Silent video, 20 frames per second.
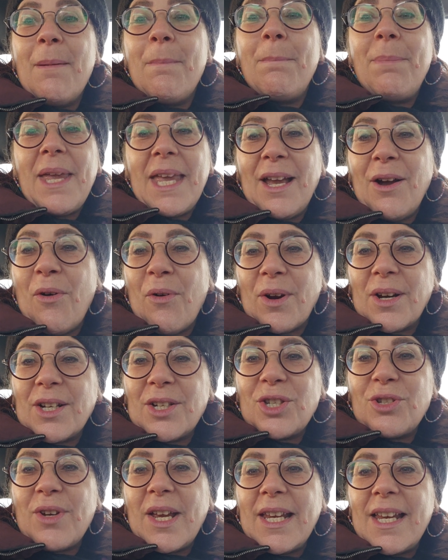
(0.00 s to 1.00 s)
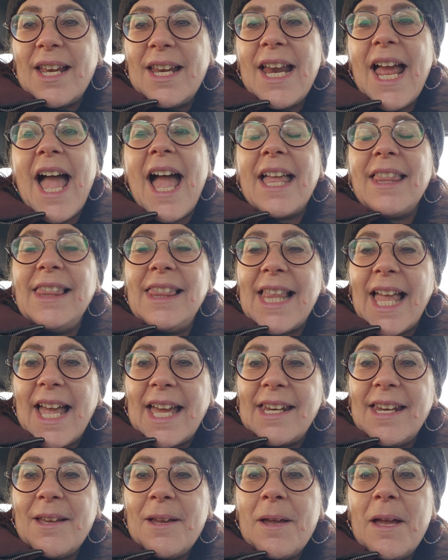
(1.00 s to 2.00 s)
being orchestrated and
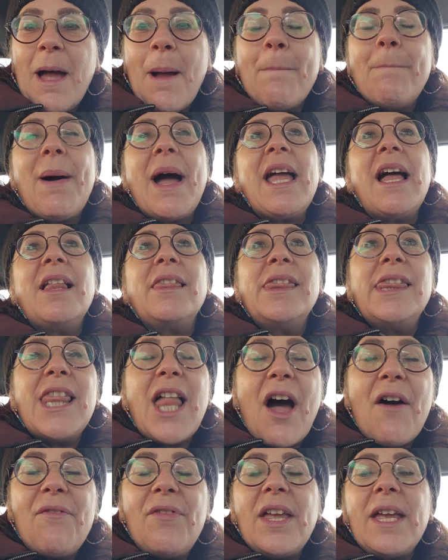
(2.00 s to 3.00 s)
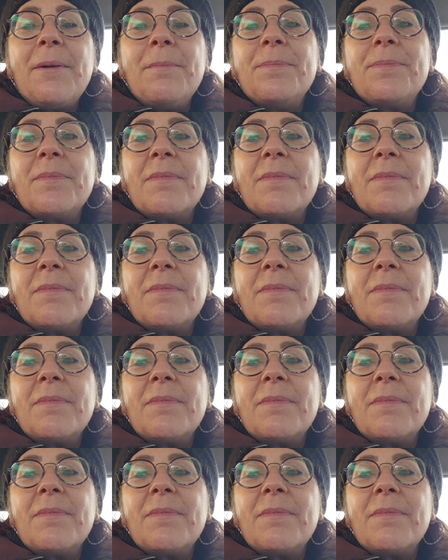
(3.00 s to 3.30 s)
led by a loving